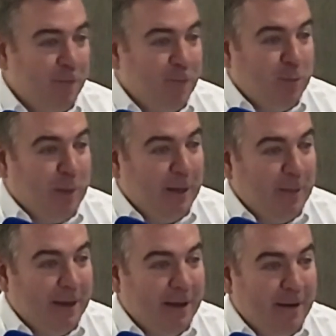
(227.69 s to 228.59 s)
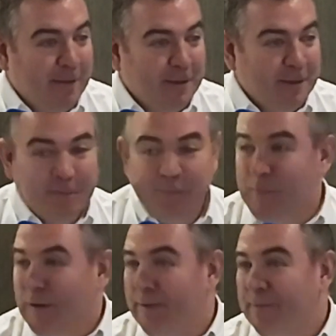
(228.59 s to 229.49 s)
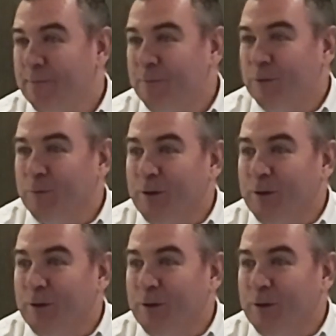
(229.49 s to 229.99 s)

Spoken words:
first big debate here is probably, what do we